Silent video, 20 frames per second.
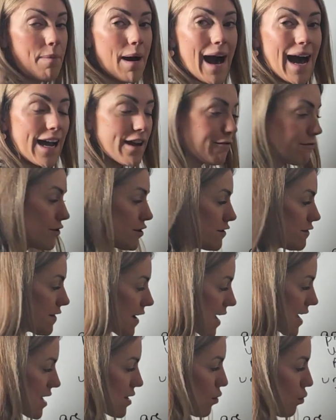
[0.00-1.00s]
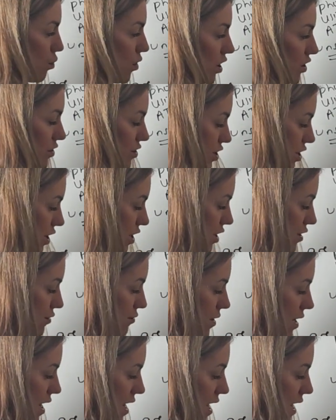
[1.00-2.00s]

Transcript: pyruvate, one, two.